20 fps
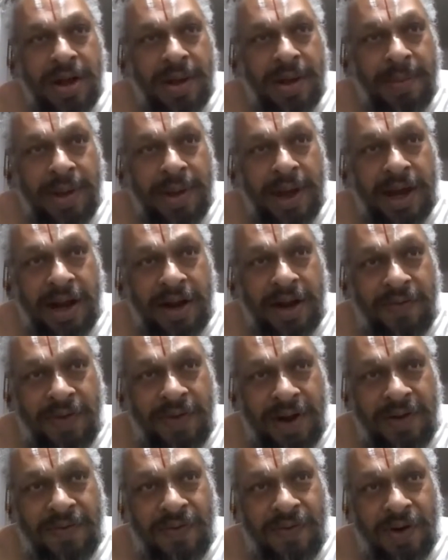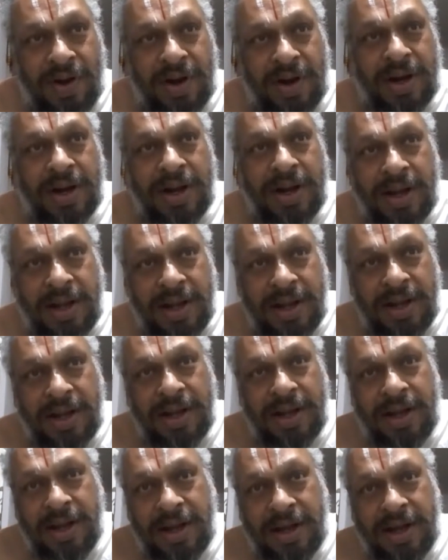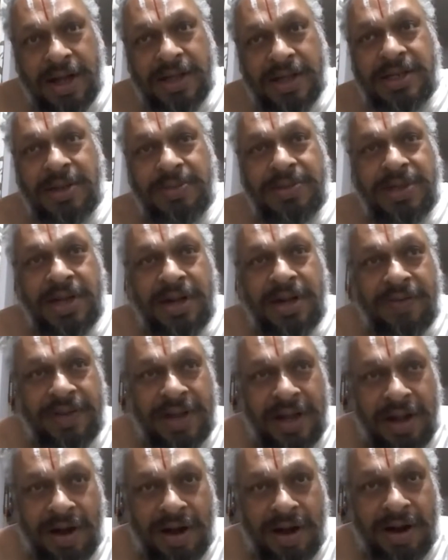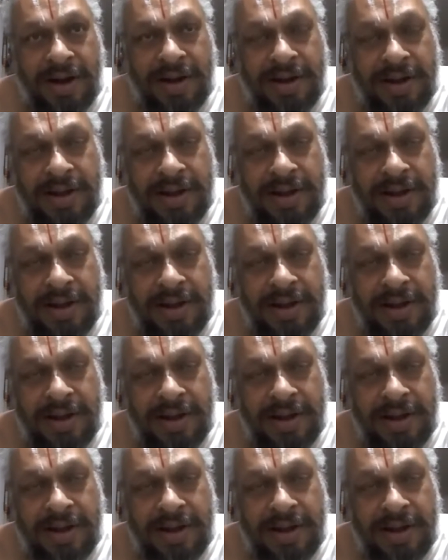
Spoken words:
make it fit for consumption of the Lord.